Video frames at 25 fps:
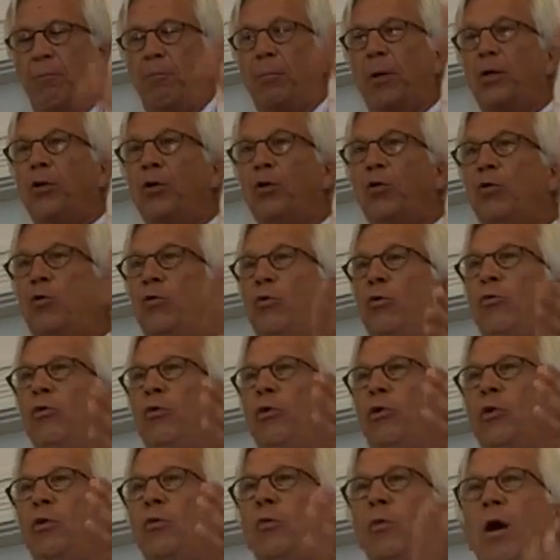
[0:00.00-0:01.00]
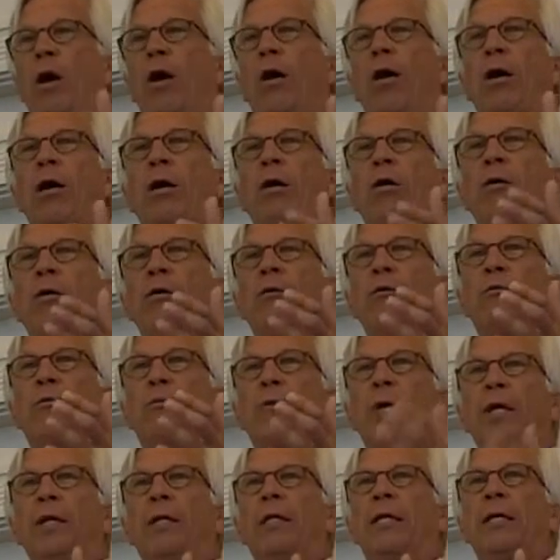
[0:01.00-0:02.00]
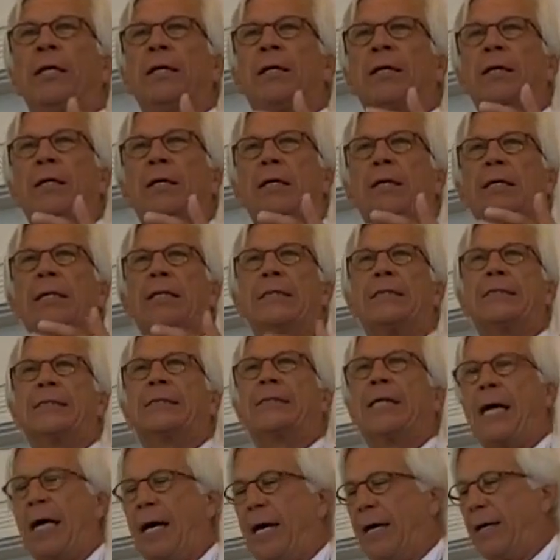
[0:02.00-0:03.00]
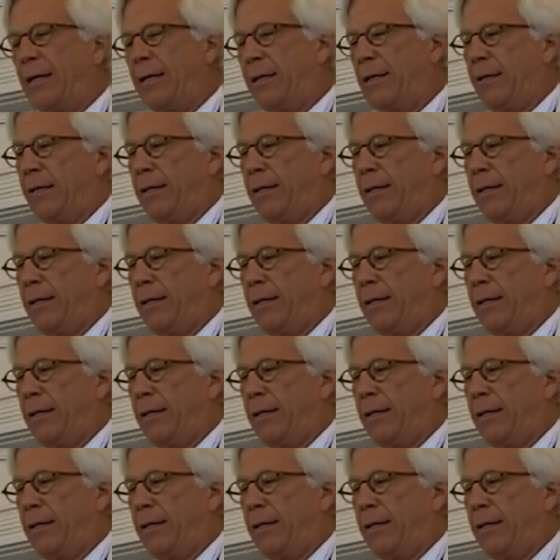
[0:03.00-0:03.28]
but who you are really inside.